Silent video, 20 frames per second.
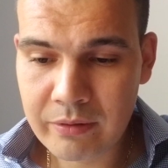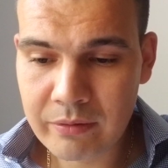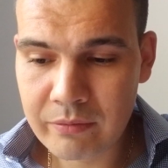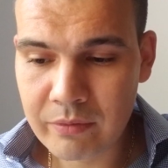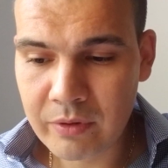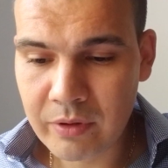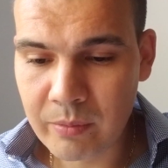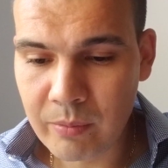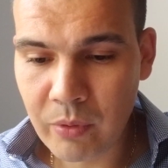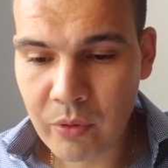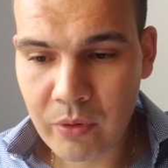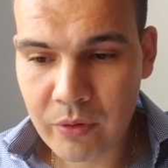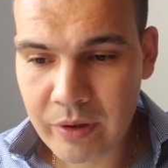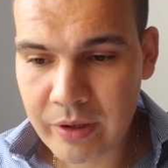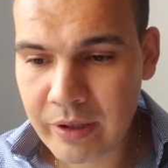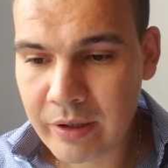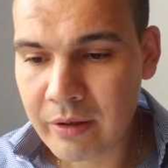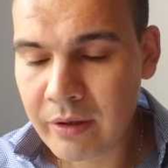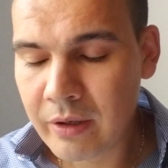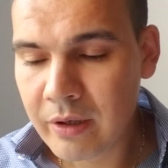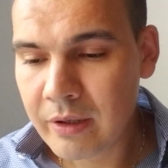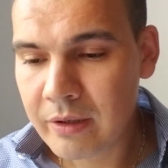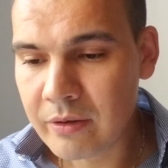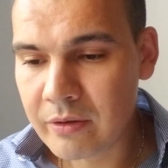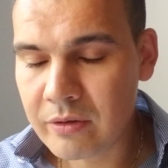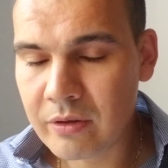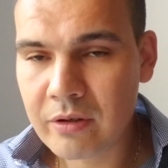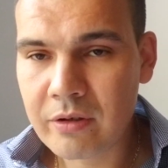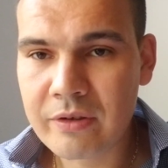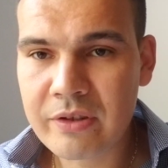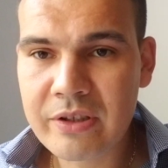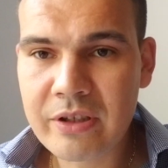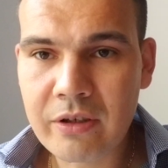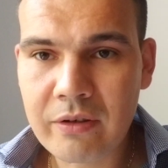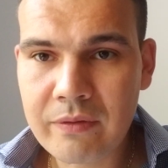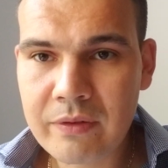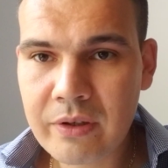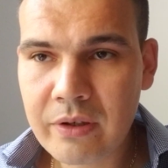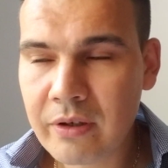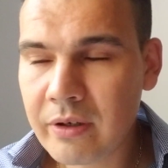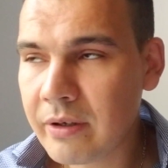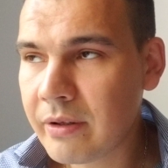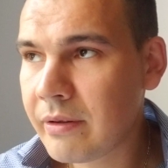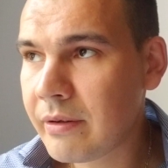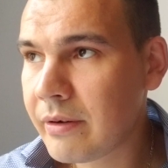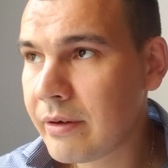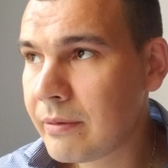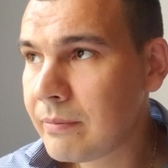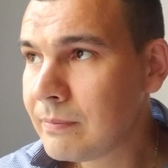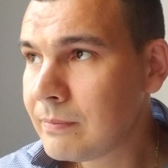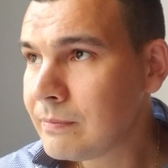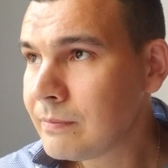really boring. There's a lot of self-talk there.